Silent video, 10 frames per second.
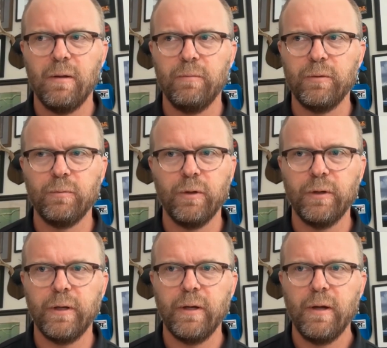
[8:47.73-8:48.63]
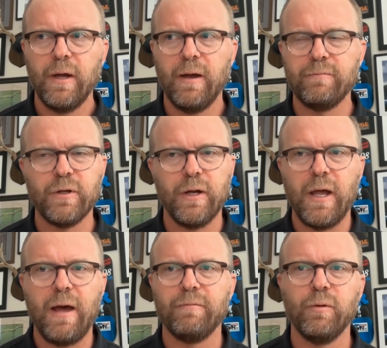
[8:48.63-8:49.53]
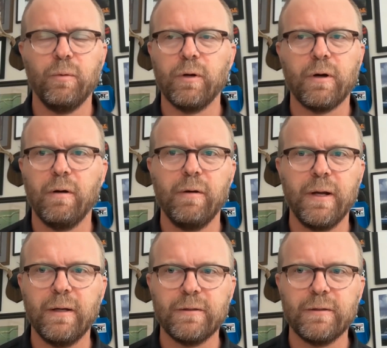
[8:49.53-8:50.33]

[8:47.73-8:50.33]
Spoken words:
you really have done half the work already.